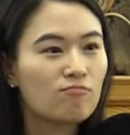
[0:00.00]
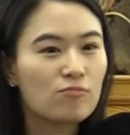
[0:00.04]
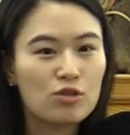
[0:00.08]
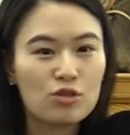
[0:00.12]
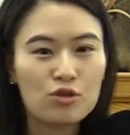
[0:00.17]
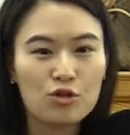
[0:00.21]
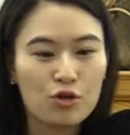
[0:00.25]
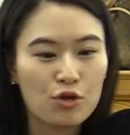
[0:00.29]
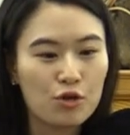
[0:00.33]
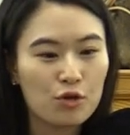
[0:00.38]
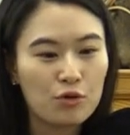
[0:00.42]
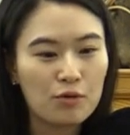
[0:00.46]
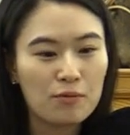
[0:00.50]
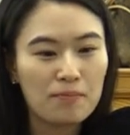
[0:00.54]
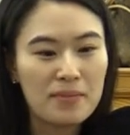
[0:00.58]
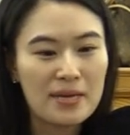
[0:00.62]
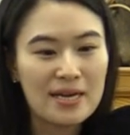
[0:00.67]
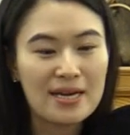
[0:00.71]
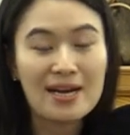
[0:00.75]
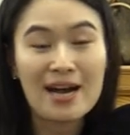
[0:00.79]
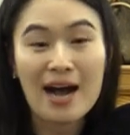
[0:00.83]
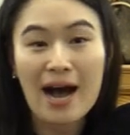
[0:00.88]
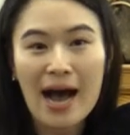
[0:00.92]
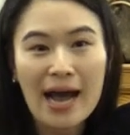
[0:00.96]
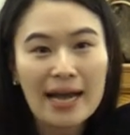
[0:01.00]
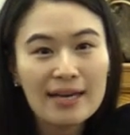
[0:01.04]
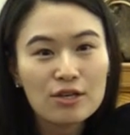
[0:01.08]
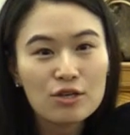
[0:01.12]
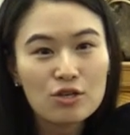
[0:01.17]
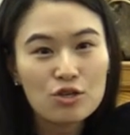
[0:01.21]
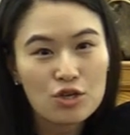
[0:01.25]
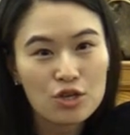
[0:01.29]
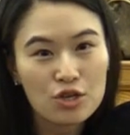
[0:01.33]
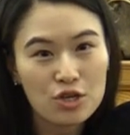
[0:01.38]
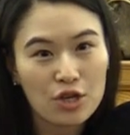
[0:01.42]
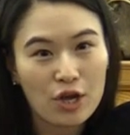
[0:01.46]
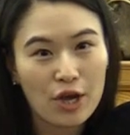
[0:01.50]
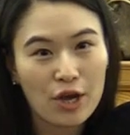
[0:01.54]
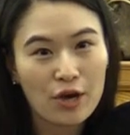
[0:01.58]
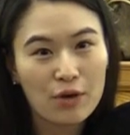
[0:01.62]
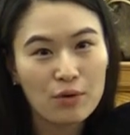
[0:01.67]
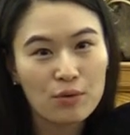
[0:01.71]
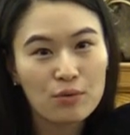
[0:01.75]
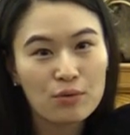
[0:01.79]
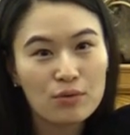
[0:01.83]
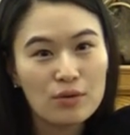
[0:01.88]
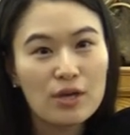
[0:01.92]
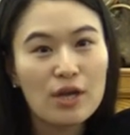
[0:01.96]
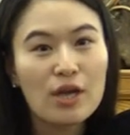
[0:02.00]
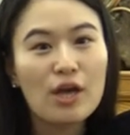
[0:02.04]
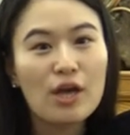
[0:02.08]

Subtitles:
to be kind to you,